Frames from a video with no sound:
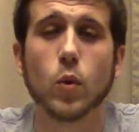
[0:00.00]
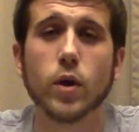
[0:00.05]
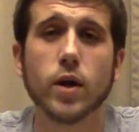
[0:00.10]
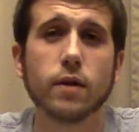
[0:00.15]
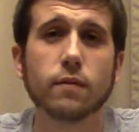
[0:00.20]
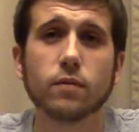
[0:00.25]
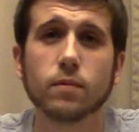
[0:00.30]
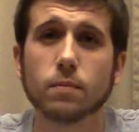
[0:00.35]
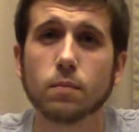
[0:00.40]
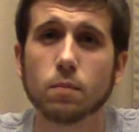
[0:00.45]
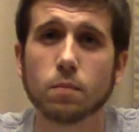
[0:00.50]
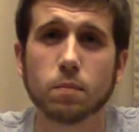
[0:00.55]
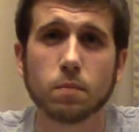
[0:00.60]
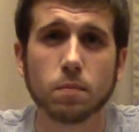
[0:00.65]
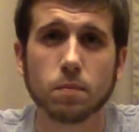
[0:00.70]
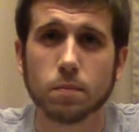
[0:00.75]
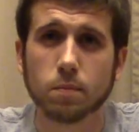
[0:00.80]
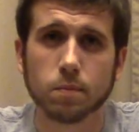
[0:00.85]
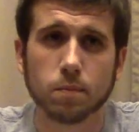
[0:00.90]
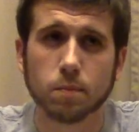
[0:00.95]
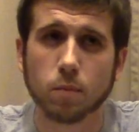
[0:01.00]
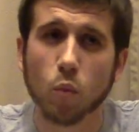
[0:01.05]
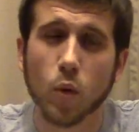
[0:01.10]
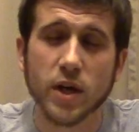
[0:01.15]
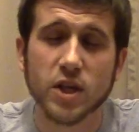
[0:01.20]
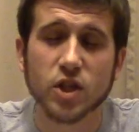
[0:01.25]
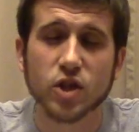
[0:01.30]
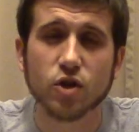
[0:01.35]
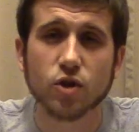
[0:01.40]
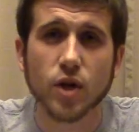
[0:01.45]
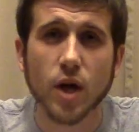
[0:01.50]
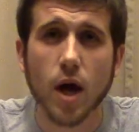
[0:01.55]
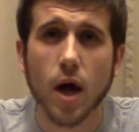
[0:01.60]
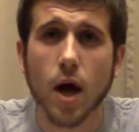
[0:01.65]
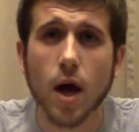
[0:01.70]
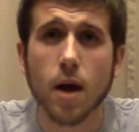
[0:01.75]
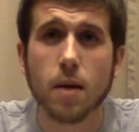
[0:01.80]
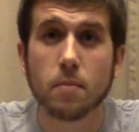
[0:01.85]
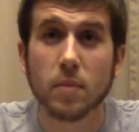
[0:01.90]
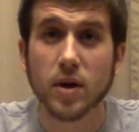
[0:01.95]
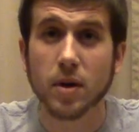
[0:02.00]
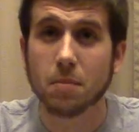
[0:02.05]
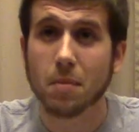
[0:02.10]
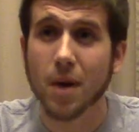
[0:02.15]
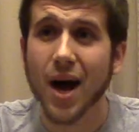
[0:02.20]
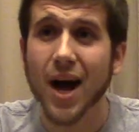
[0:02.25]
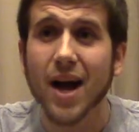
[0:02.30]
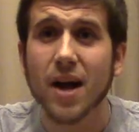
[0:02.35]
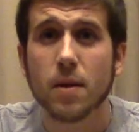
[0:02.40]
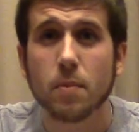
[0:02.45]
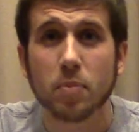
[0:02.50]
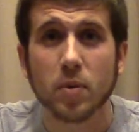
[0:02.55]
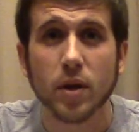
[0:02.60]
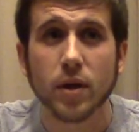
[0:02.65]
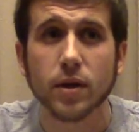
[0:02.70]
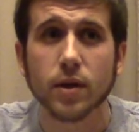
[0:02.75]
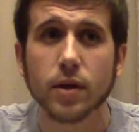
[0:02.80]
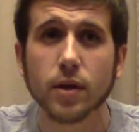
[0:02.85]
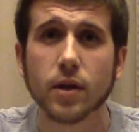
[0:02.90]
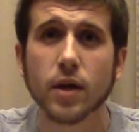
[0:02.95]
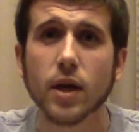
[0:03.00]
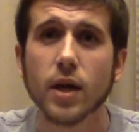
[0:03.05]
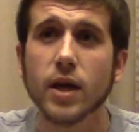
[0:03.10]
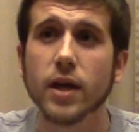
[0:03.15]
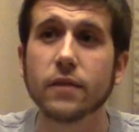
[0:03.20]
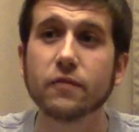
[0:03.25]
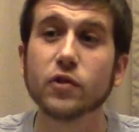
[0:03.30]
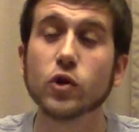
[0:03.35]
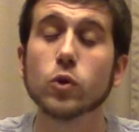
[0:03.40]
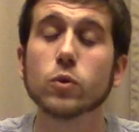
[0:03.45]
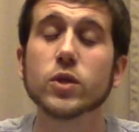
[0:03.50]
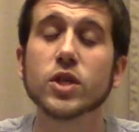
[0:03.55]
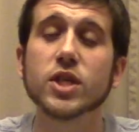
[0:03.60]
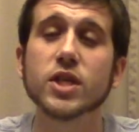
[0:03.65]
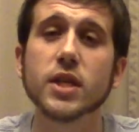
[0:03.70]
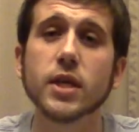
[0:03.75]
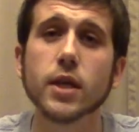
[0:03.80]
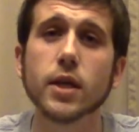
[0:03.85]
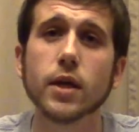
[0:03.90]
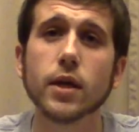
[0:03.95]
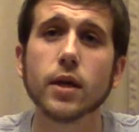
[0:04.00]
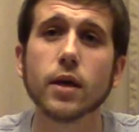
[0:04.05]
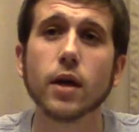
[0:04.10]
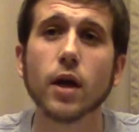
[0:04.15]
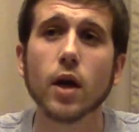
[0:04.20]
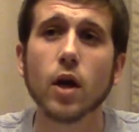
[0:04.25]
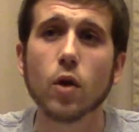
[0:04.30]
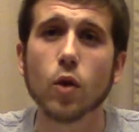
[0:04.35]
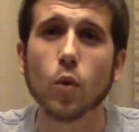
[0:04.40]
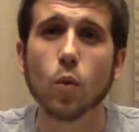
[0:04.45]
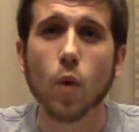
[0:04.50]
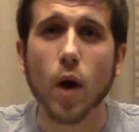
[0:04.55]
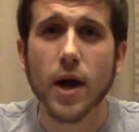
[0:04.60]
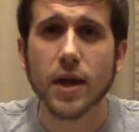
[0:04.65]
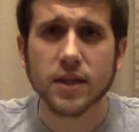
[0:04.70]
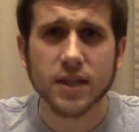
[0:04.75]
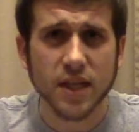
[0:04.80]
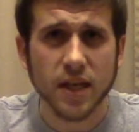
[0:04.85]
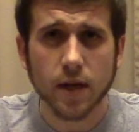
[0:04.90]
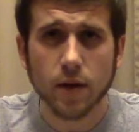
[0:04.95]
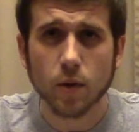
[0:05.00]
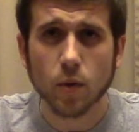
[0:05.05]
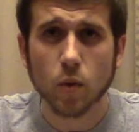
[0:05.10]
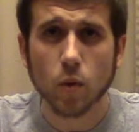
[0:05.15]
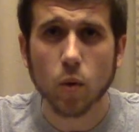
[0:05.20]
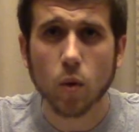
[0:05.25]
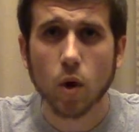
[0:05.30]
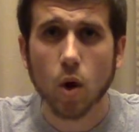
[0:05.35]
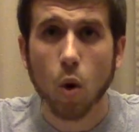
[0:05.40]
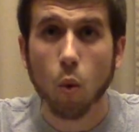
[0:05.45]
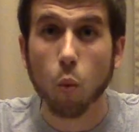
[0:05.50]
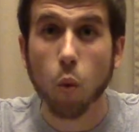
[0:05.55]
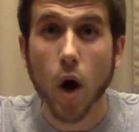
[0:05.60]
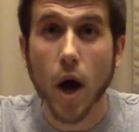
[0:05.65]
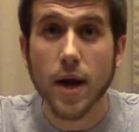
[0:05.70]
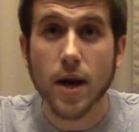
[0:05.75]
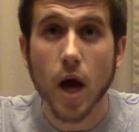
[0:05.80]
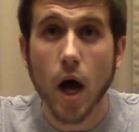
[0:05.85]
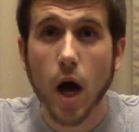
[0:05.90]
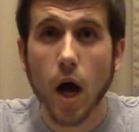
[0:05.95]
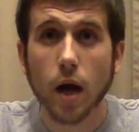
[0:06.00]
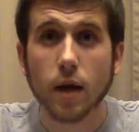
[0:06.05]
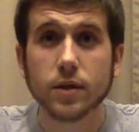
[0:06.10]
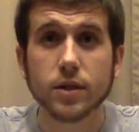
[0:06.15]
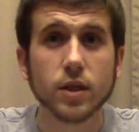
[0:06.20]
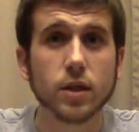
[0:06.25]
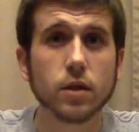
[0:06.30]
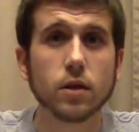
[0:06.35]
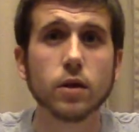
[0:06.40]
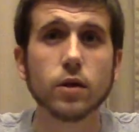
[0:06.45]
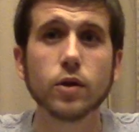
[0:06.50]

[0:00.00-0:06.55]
even waste your time. But in my opinion, if you see the right deal, why not?